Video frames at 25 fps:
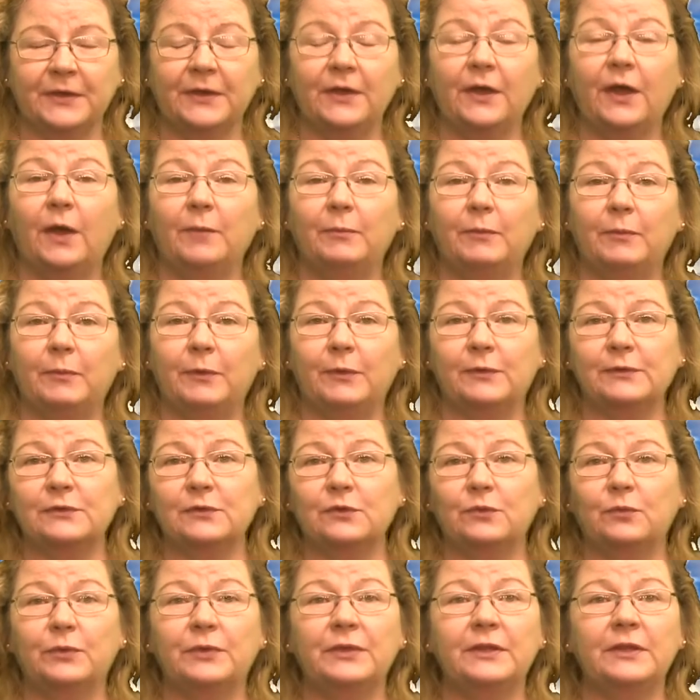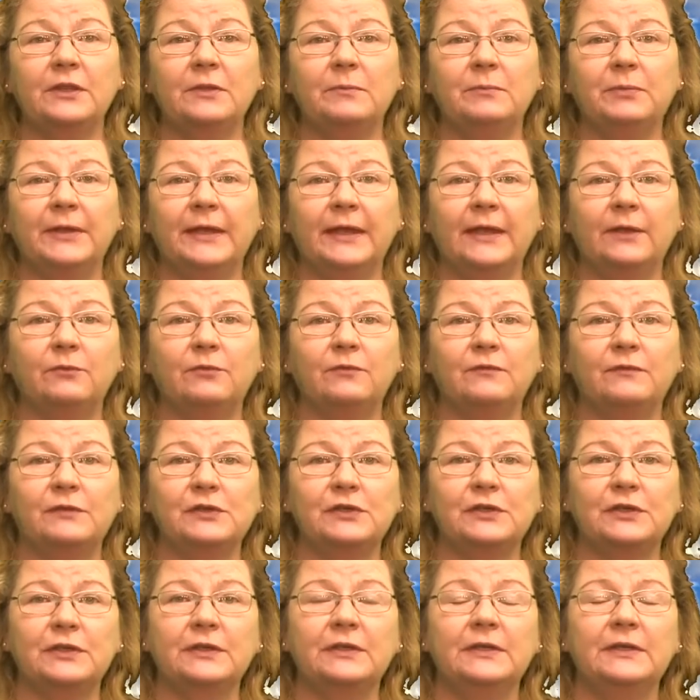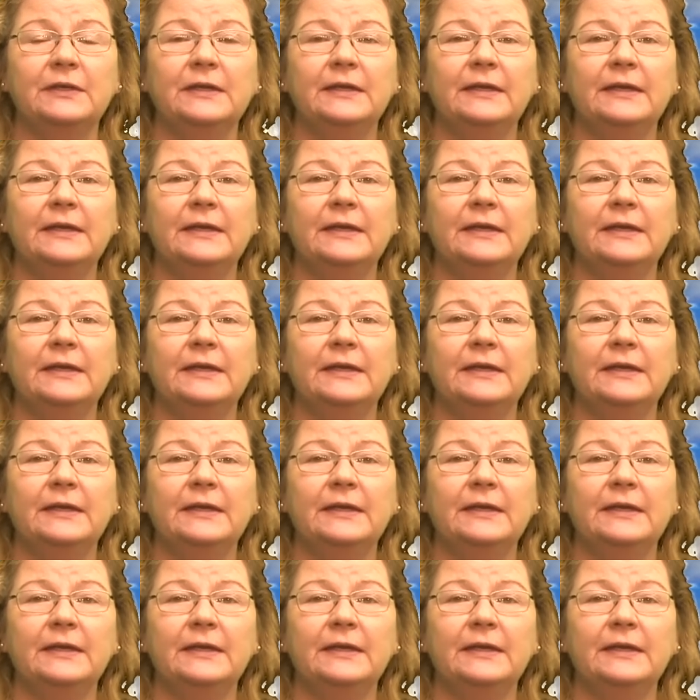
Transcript: A proposal within the plan revision